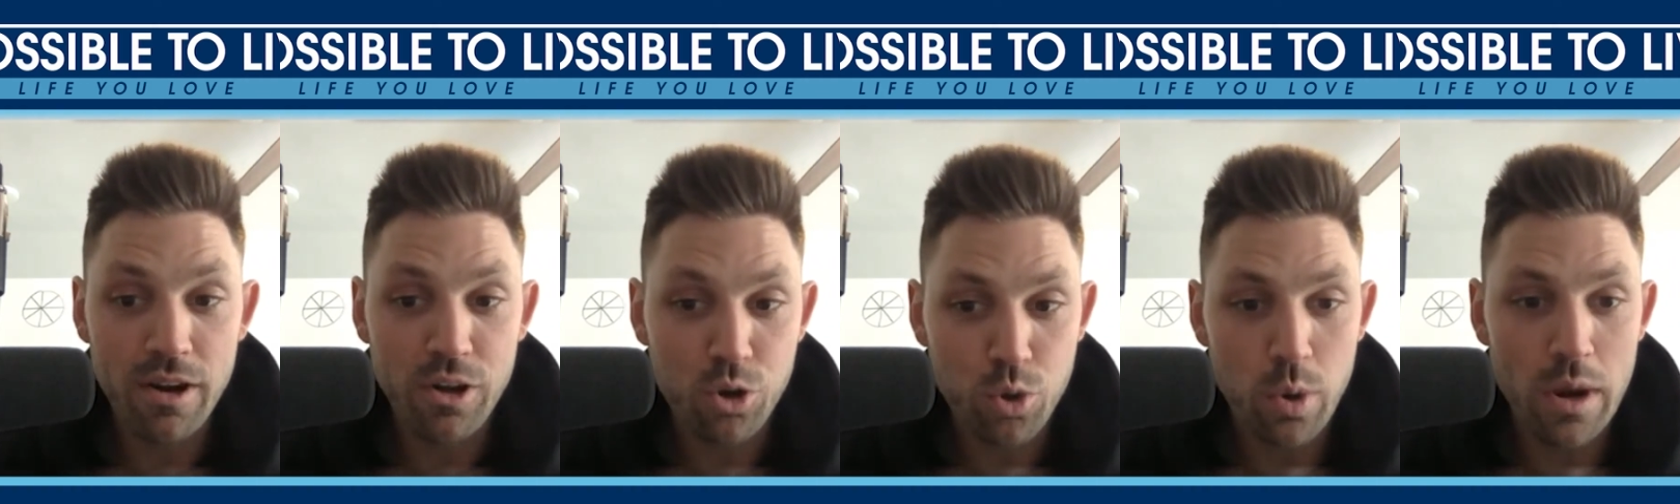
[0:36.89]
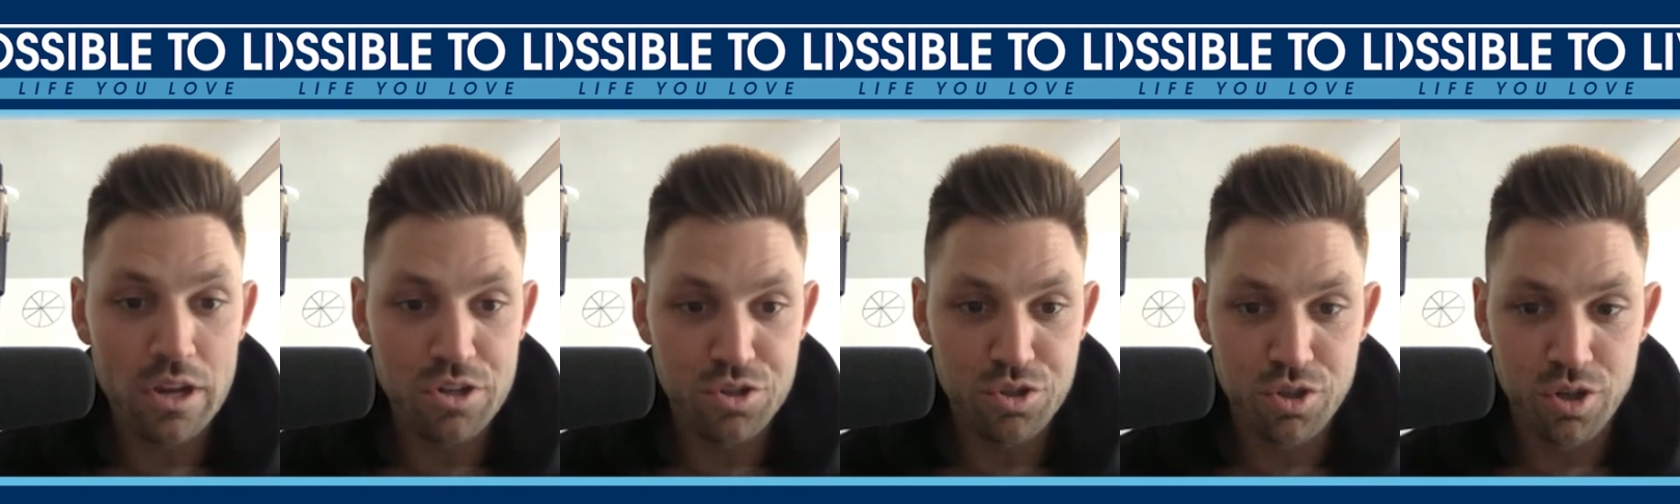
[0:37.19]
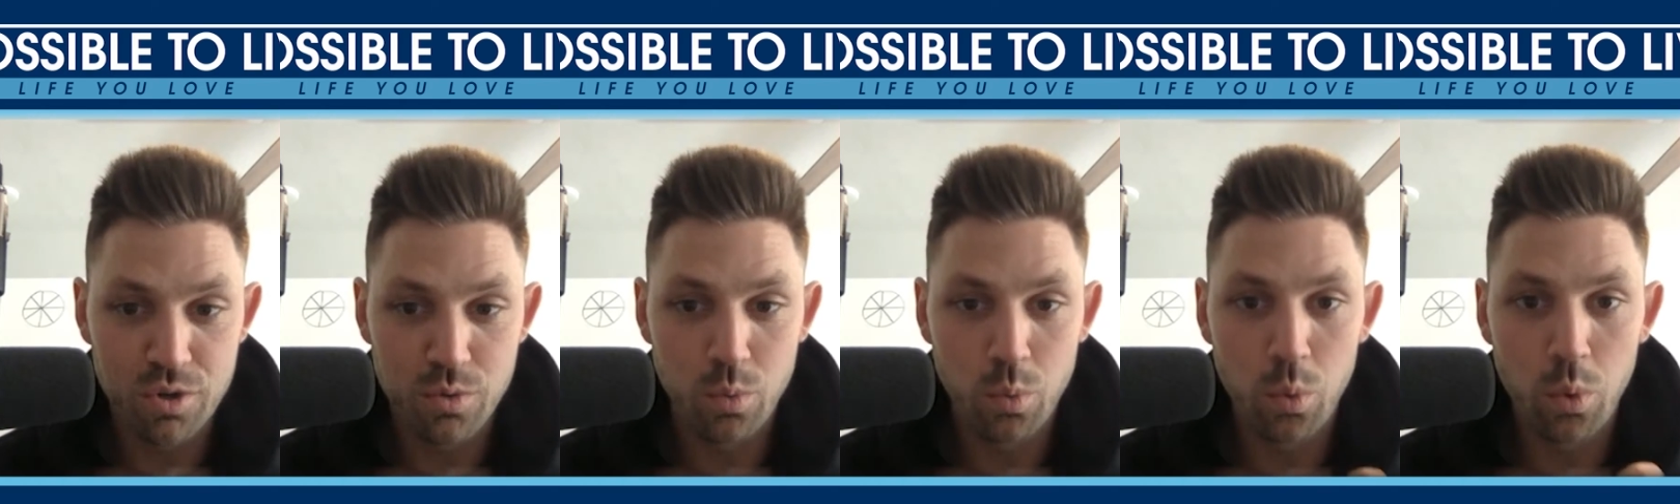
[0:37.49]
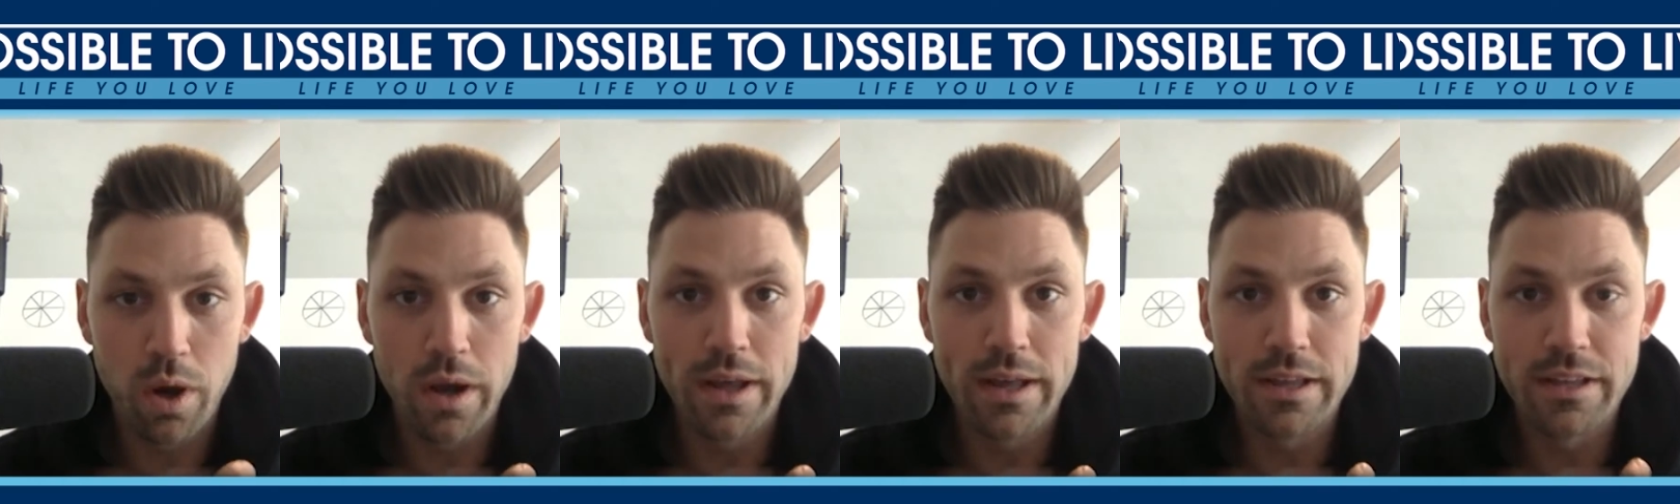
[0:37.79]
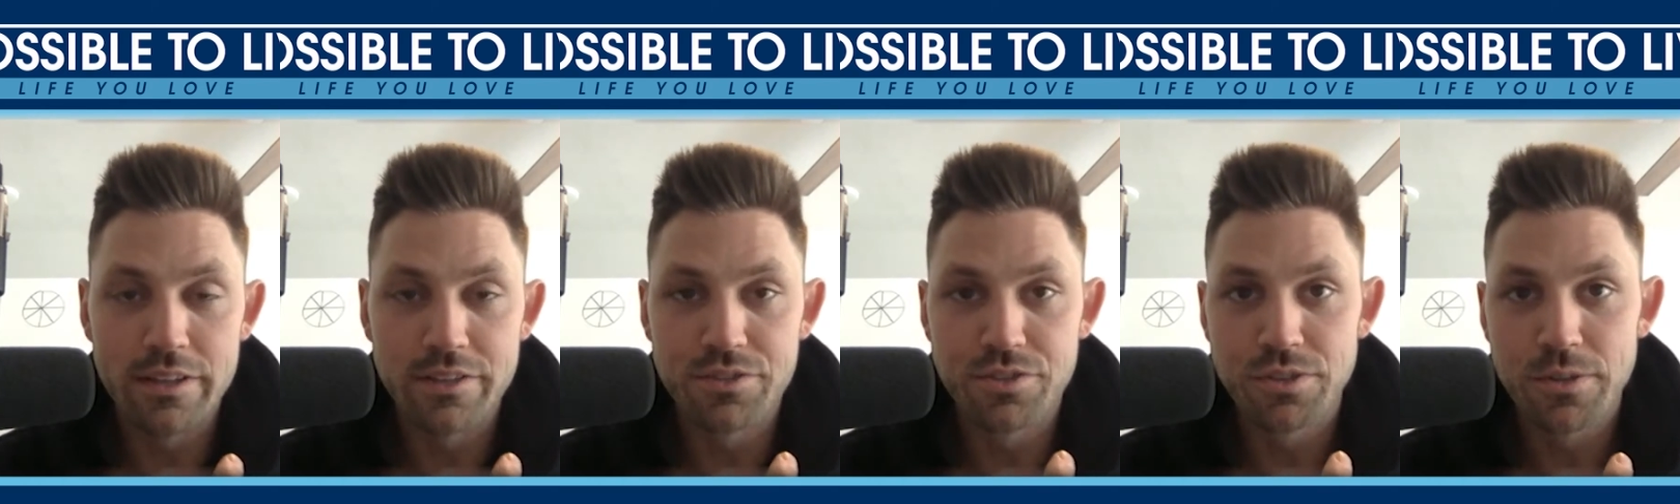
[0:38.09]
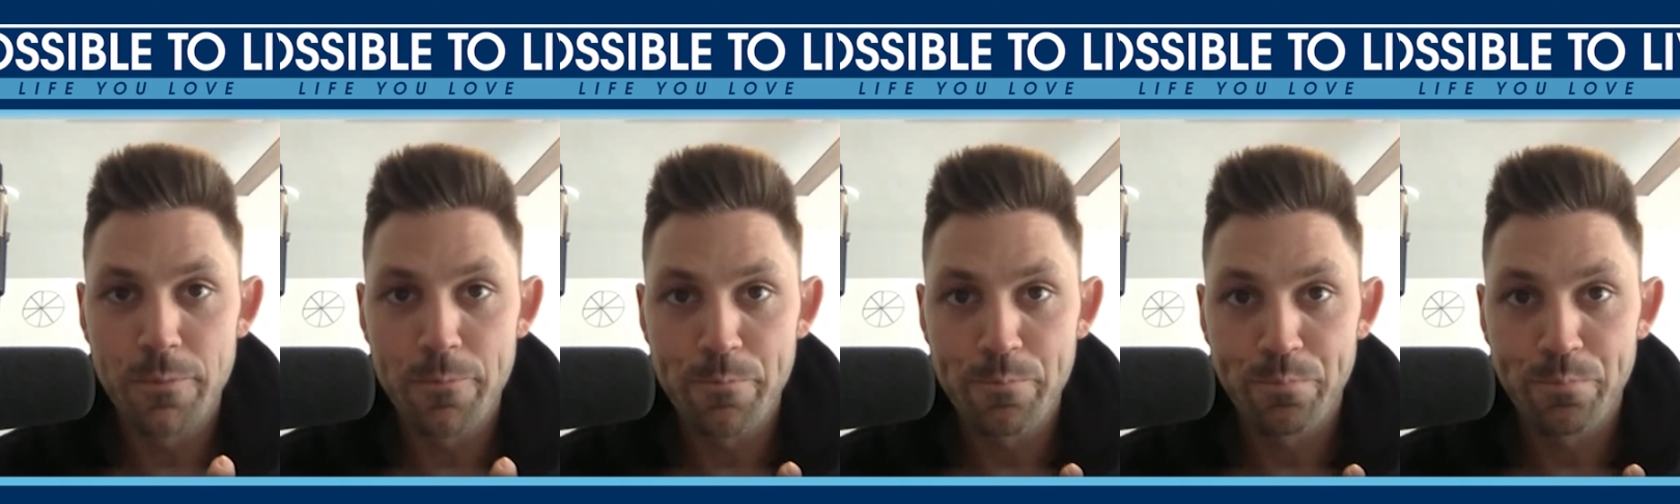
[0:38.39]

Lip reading: question was,